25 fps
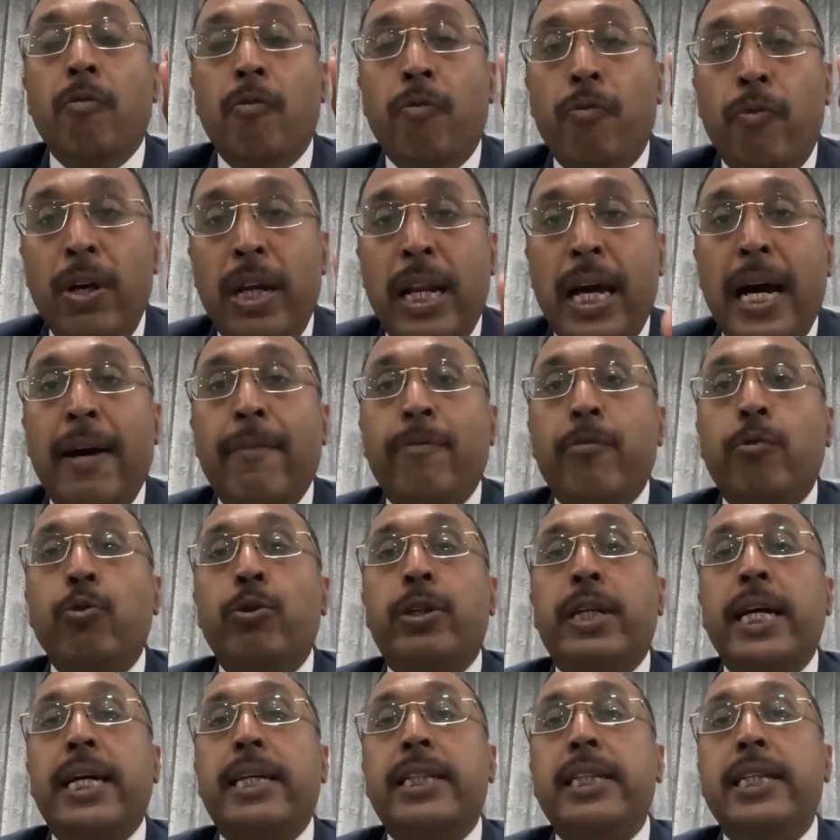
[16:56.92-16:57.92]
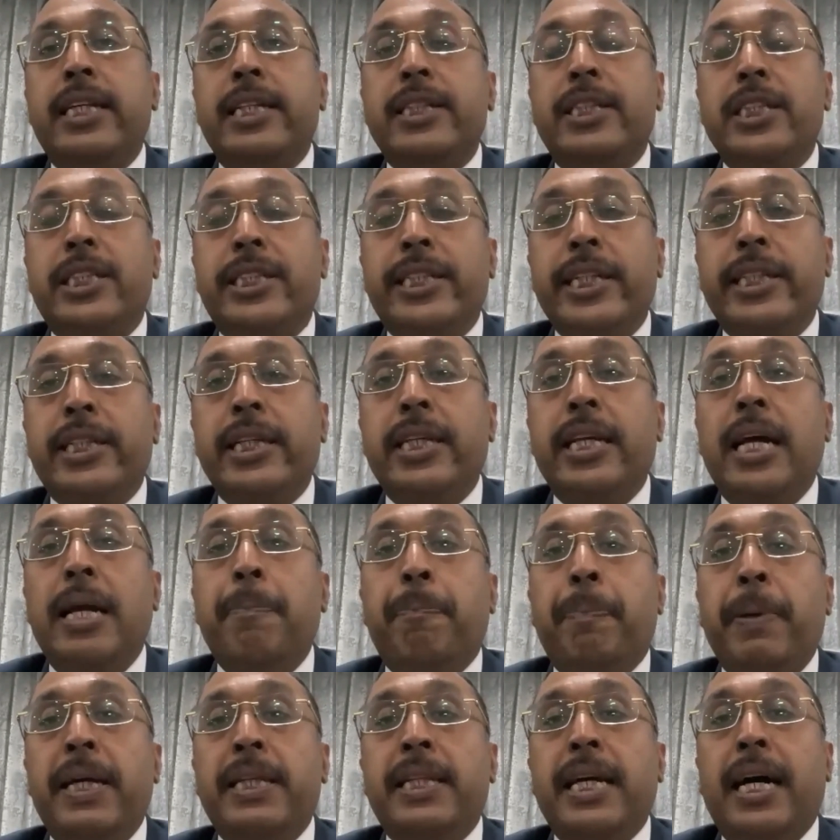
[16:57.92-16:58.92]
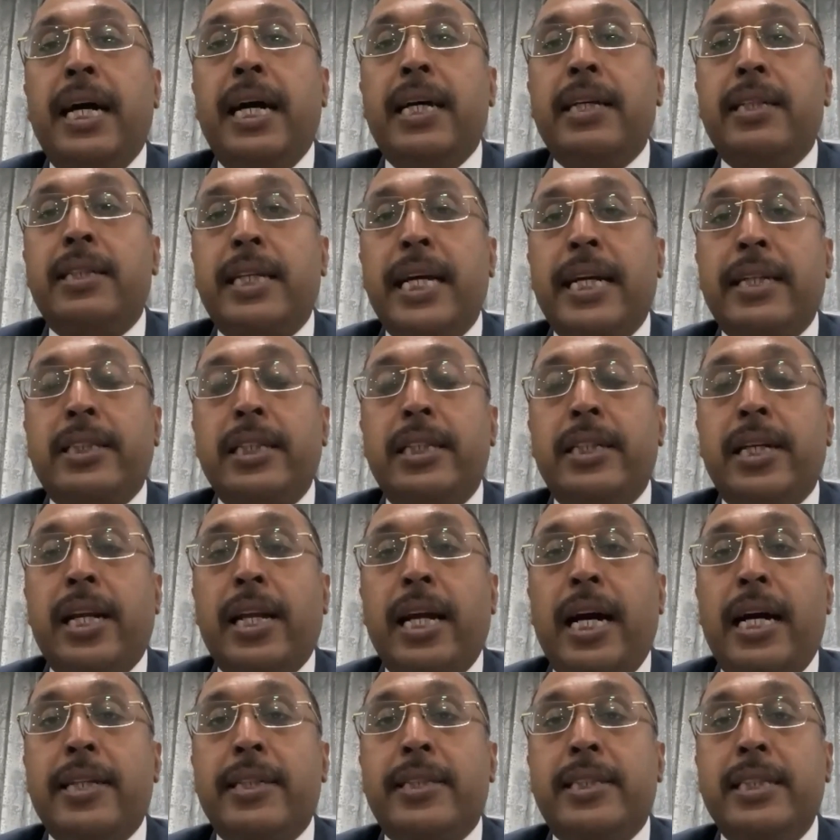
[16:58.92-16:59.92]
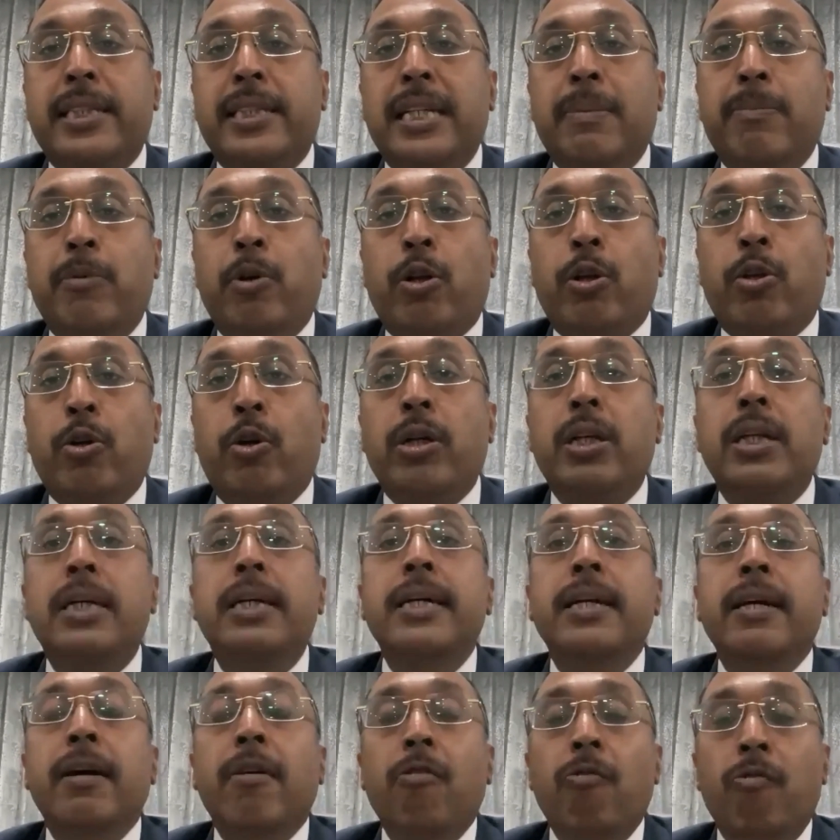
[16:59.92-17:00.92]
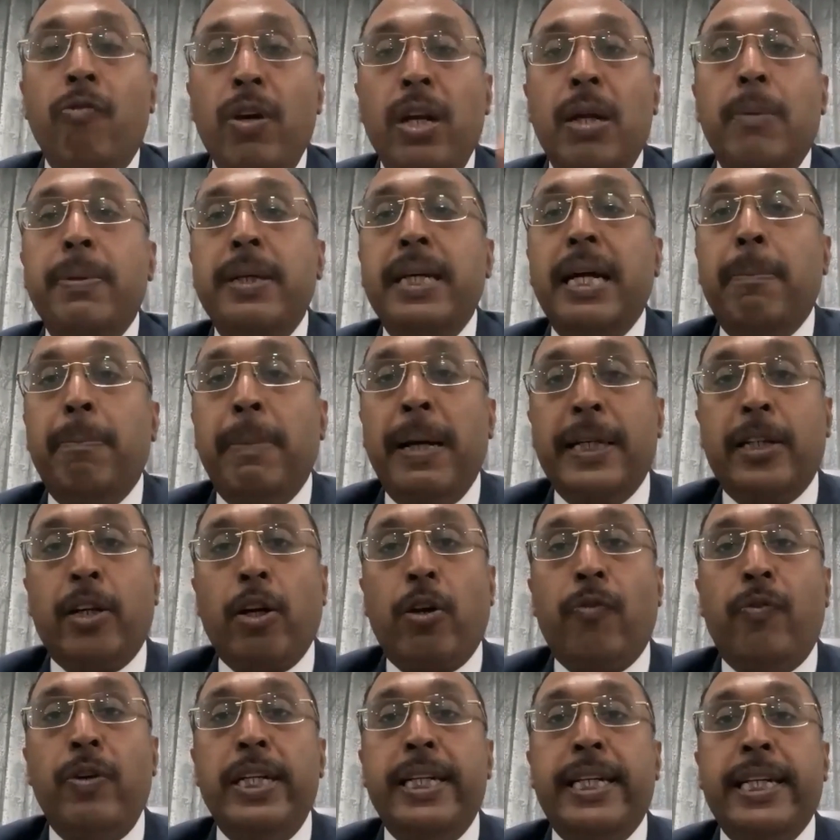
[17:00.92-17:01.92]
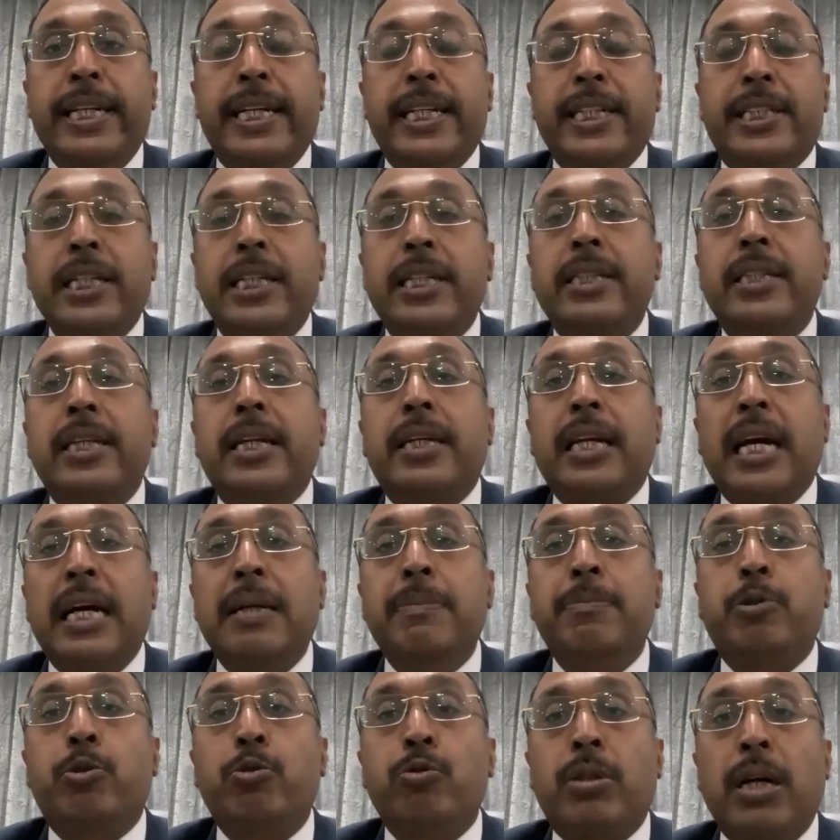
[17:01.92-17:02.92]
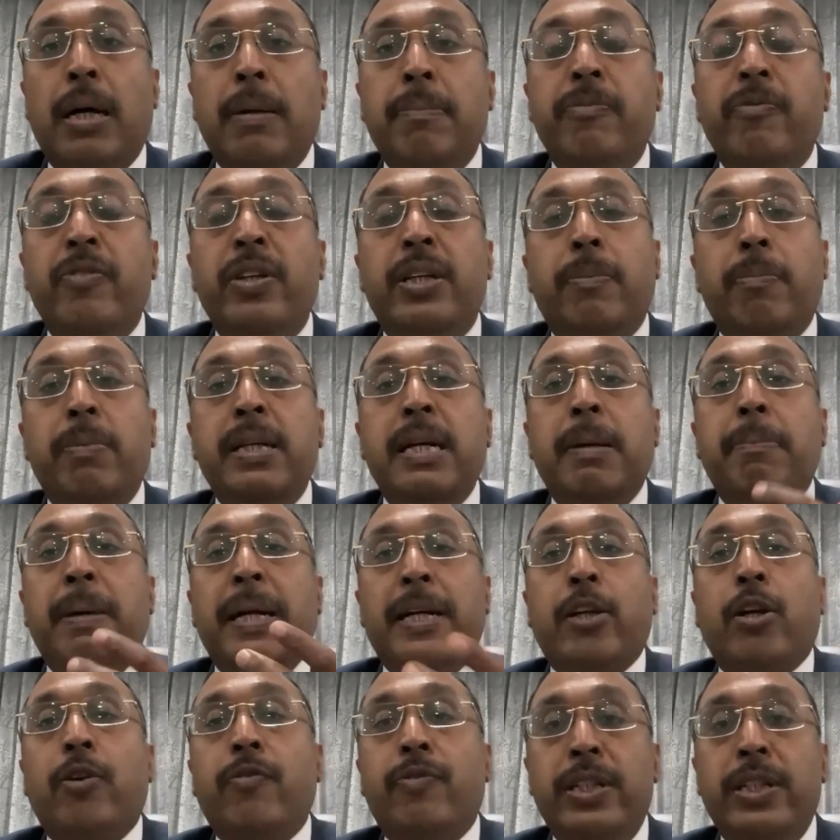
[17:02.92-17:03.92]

will have to take the registration and pay the tax under RCM or not will be a matter of litigation in the times to come, will be a matter of